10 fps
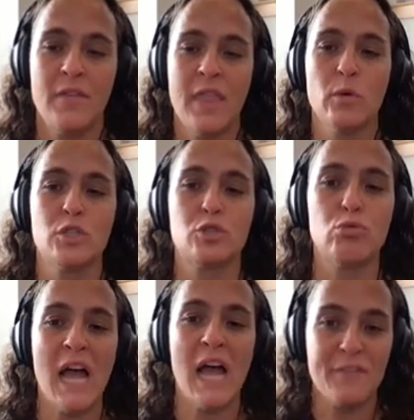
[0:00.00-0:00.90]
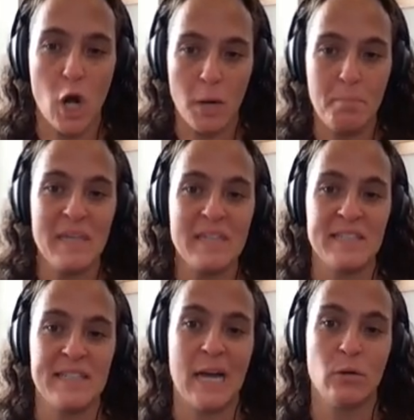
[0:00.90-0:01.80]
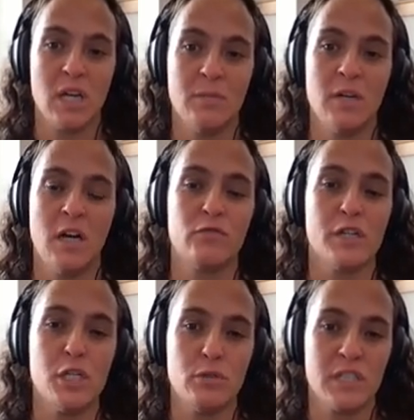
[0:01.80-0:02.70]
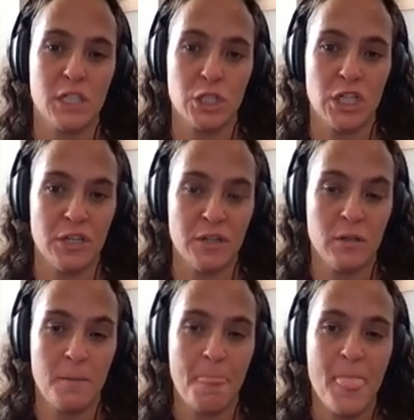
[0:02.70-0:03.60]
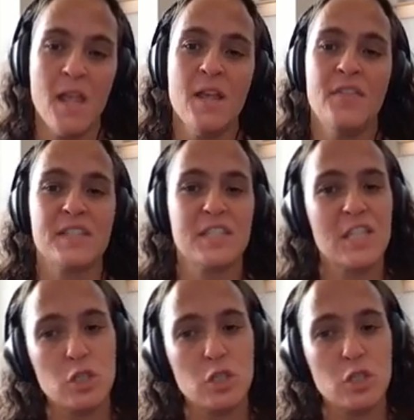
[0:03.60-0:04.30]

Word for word: that will drive our business outcome of reducing churn. This is the